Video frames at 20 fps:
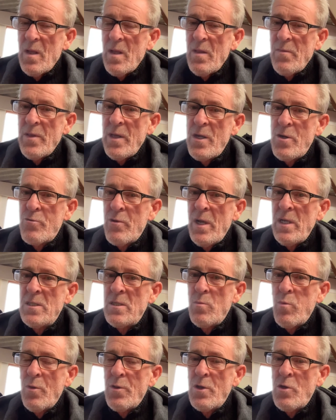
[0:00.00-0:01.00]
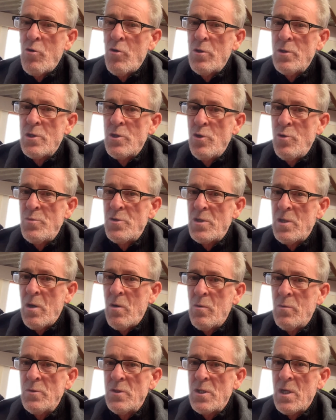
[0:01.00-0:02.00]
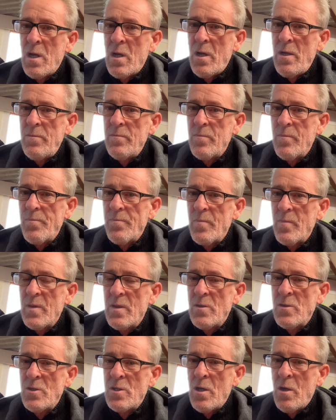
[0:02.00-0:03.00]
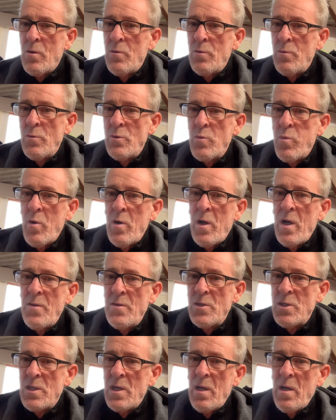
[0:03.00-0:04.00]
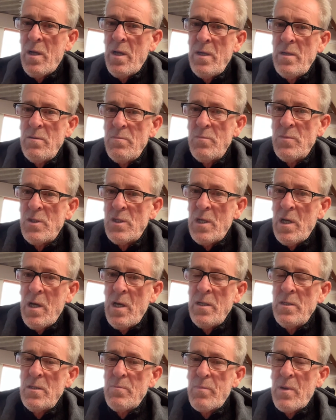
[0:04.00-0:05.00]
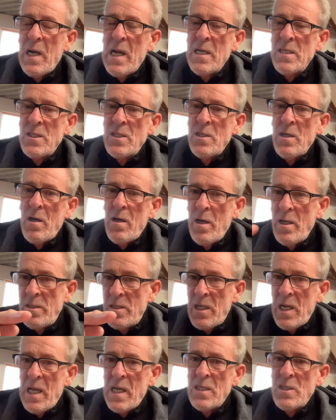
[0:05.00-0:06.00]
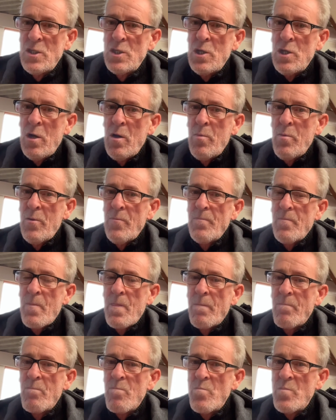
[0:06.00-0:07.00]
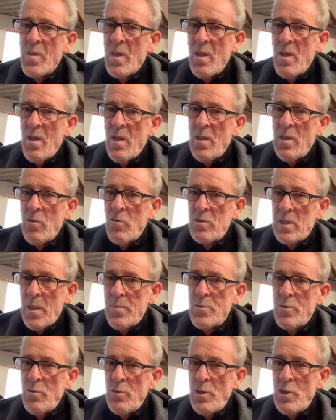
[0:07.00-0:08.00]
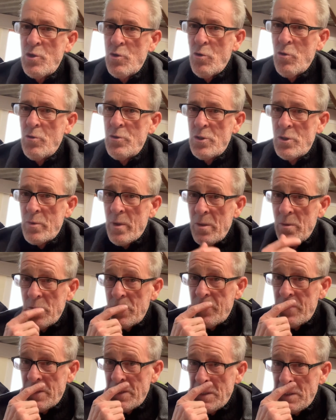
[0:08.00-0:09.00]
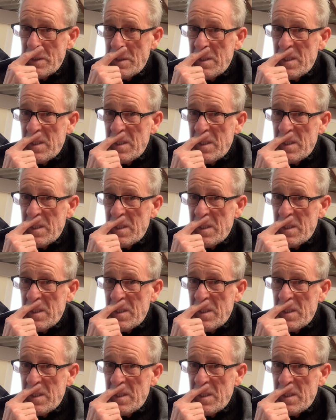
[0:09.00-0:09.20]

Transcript: They created what we call a tombstone sign. So there was one either side, sides, glass top. Looked absolutely gorgeous when it was fitted.